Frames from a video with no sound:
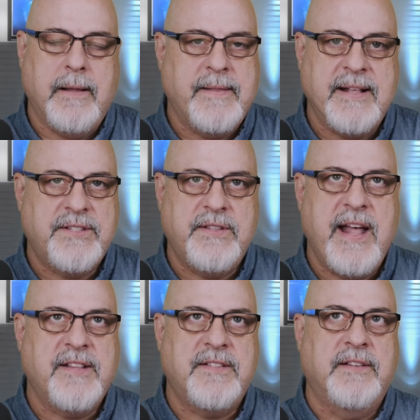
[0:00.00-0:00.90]

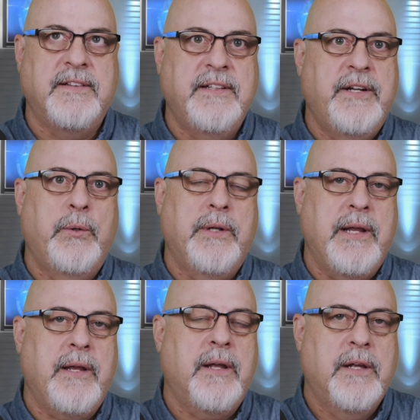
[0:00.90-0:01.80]
That's
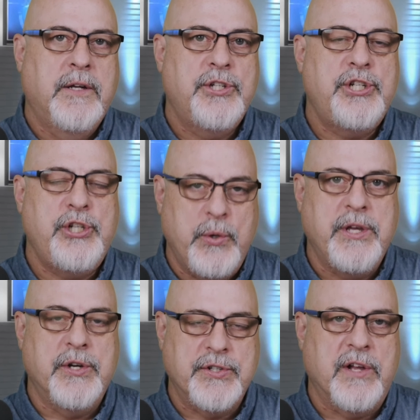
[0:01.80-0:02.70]
literally
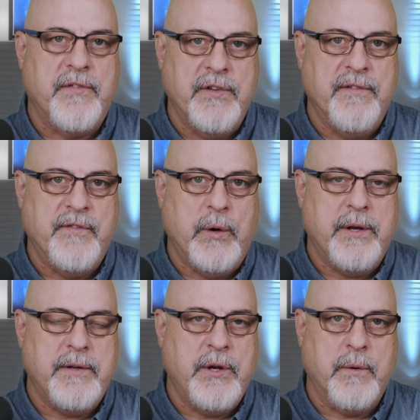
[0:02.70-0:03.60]
shooting yourself in the
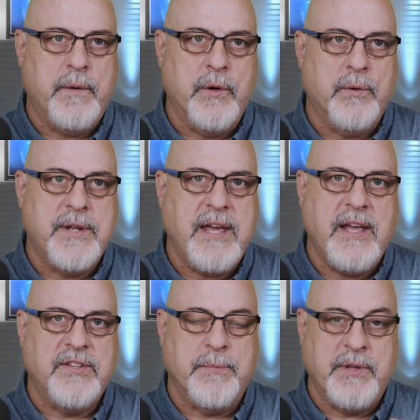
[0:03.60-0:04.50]
foot. You're
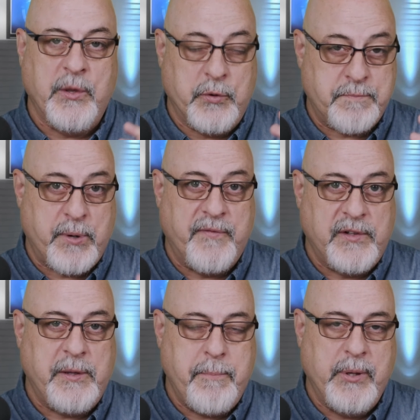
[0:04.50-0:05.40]
taking something that was
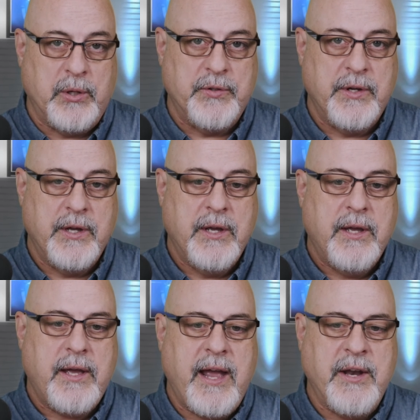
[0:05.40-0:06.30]
perfectly built
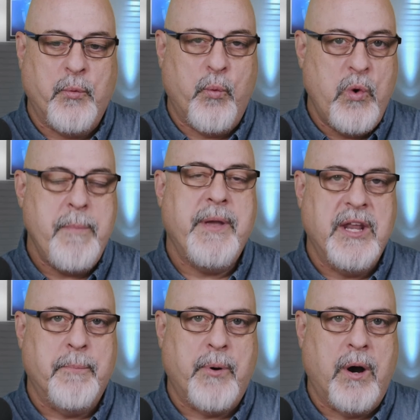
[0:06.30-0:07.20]
and ripping
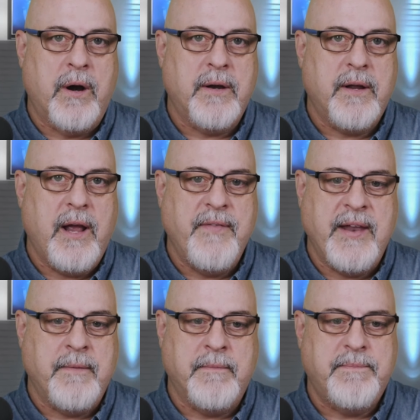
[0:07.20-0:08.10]
it apart and
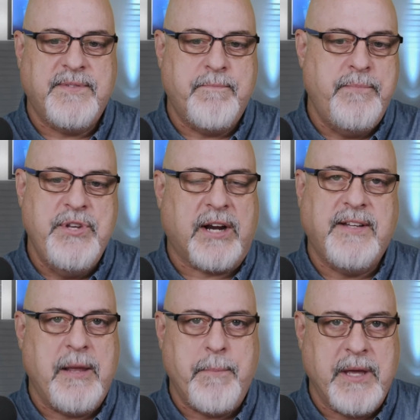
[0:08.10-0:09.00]
then
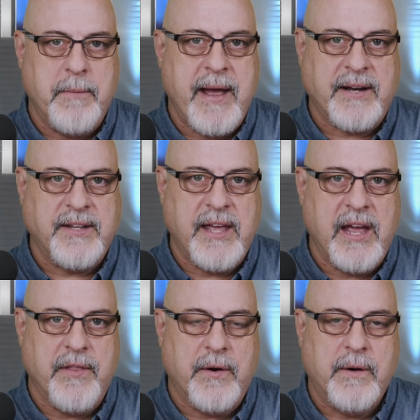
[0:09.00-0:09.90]
duct taping it back
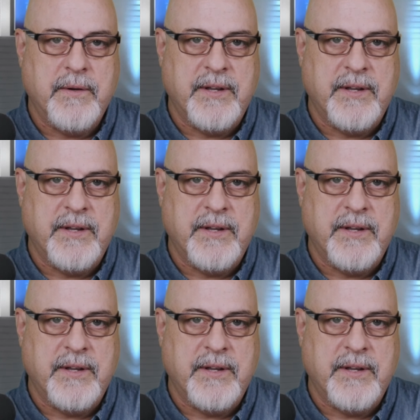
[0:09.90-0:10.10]
together.